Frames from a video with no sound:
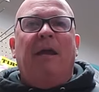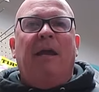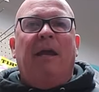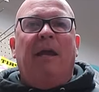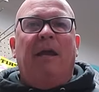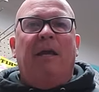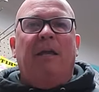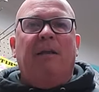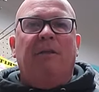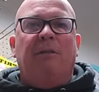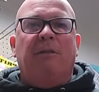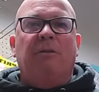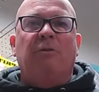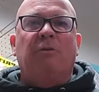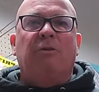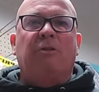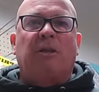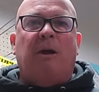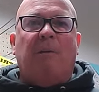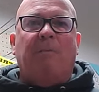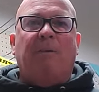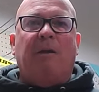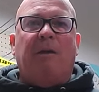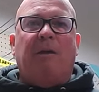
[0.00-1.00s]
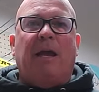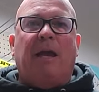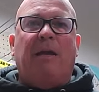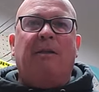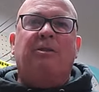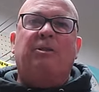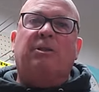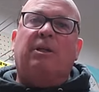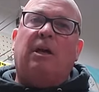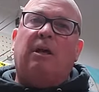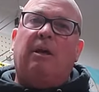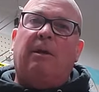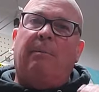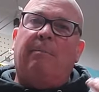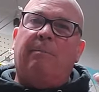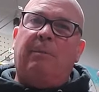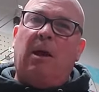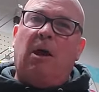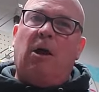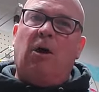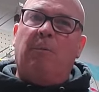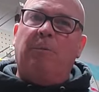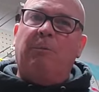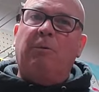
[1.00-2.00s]
and do something that's going
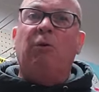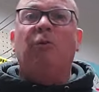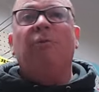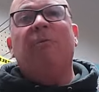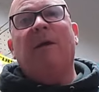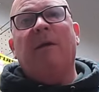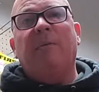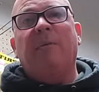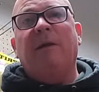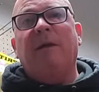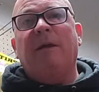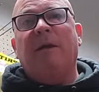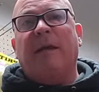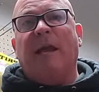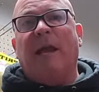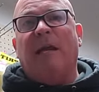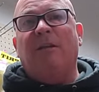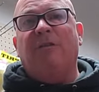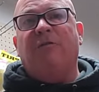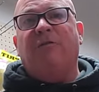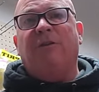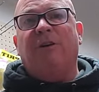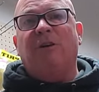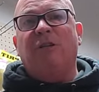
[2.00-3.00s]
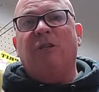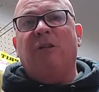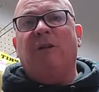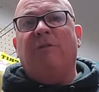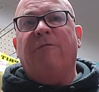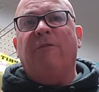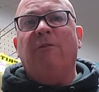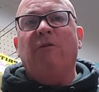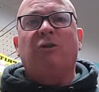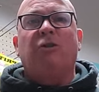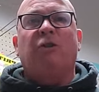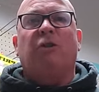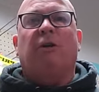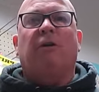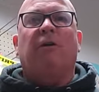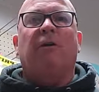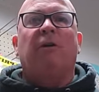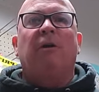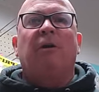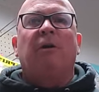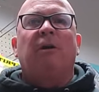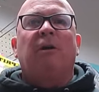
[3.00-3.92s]
to help you maybe catch fish in the future.